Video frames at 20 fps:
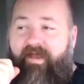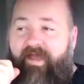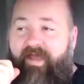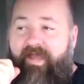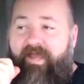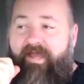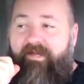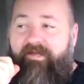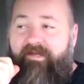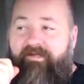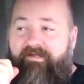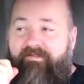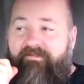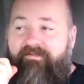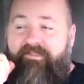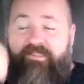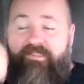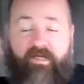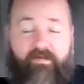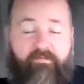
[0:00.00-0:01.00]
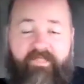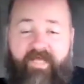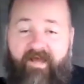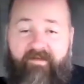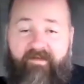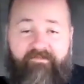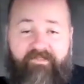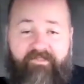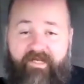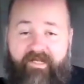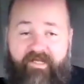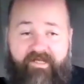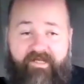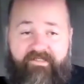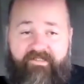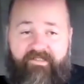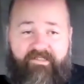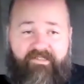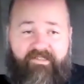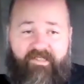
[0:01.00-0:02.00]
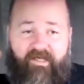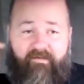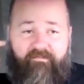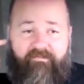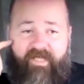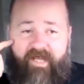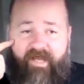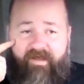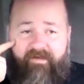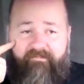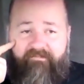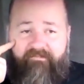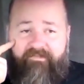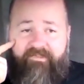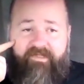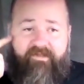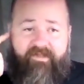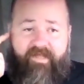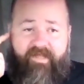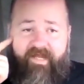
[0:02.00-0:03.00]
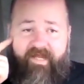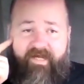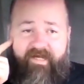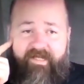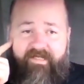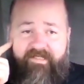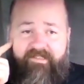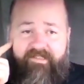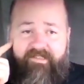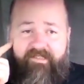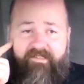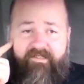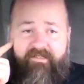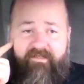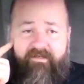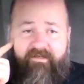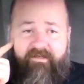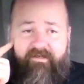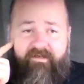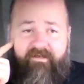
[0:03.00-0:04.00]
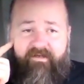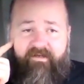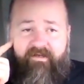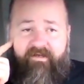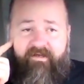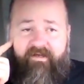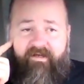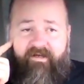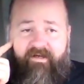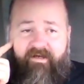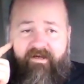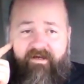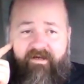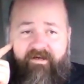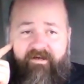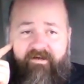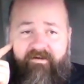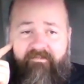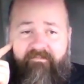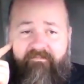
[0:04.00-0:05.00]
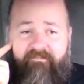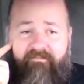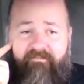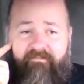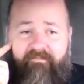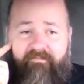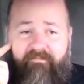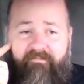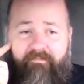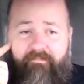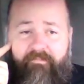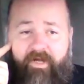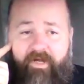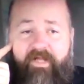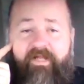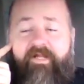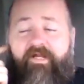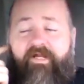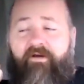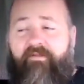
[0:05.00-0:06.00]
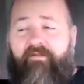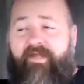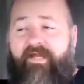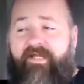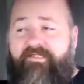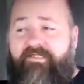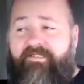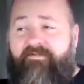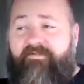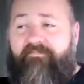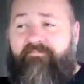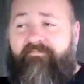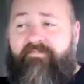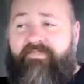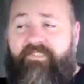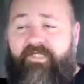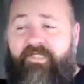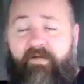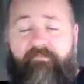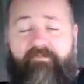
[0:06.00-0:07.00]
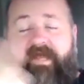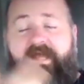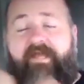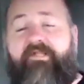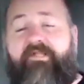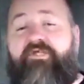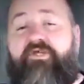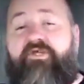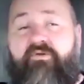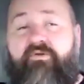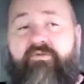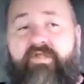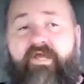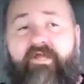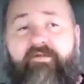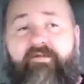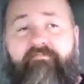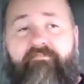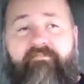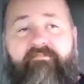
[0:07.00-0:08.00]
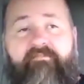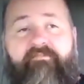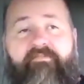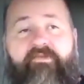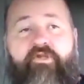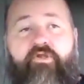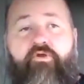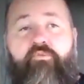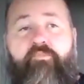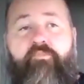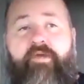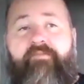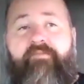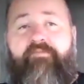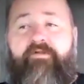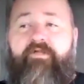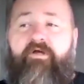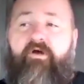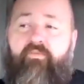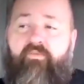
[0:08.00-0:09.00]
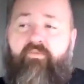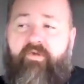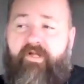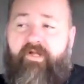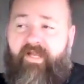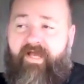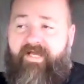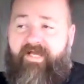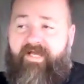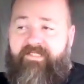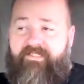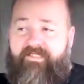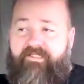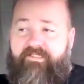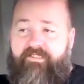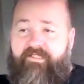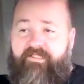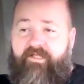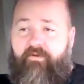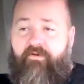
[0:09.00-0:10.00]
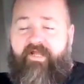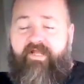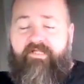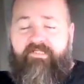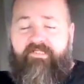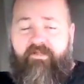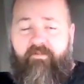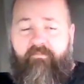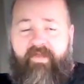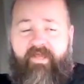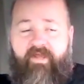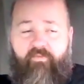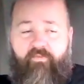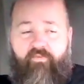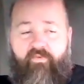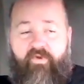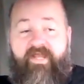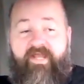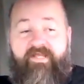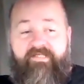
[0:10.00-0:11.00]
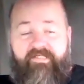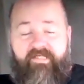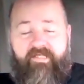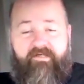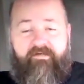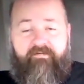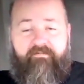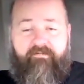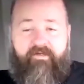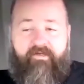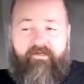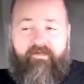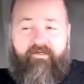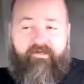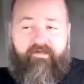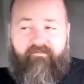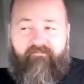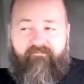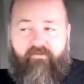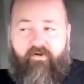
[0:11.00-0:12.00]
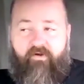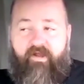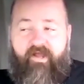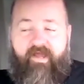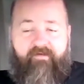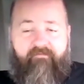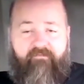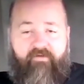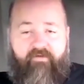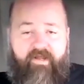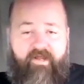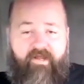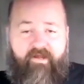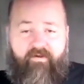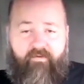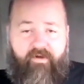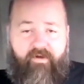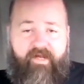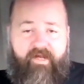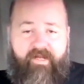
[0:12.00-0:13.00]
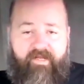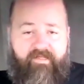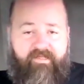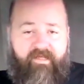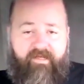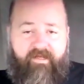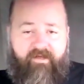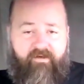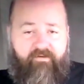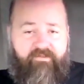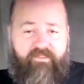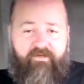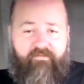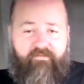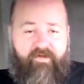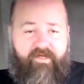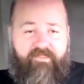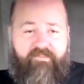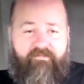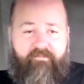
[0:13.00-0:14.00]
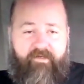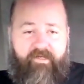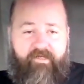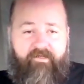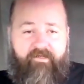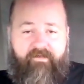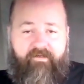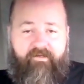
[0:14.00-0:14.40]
And sometimes it is and sometimes that it isn't. But, you know, that's something, too, that new people don't realize is there needs to be a reason for every ingredient that goes in a recipe.